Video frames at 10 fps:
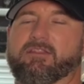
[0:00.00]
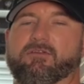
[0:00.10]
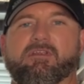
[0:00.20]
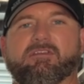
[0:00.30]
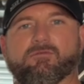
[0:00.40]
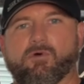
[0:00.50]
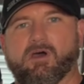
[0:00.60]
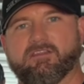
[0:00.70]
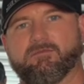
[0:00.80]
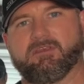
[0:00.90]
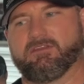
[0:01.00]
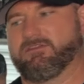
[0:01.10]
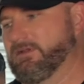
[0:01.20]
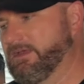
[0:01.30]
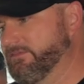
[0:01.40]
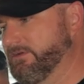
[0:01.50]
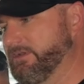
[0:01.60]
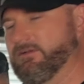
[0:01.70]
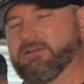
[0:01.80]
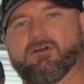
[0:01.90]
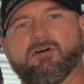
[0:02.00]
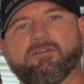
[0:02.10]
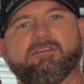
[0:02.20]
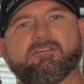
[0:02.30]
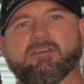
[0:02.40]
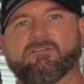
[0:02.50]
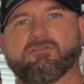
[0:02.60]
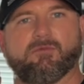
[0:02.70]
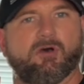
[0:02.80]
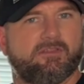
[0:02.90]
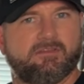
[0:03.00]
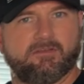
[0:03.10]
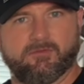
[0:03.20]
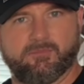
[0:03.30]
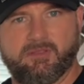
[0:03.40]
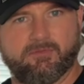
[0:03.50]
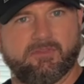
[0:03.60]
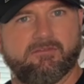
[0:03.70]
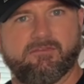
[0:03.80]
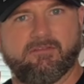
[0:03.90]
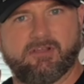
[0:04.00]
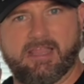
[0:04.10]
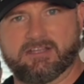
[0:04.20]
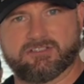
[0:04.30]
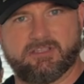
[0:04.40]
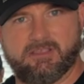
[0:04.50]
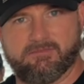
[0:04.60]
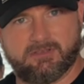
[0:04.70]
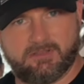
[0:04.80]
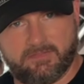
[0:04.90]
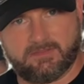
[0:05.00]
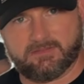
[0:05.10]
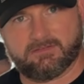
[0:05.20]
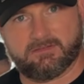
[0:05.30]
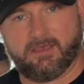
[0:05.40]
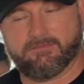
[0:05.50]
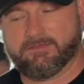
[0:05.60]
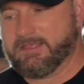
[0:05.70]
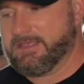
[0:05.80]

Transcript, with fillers: And the reason why is because you're out there hearing all these things from all these different people that have never actually even done this stuff.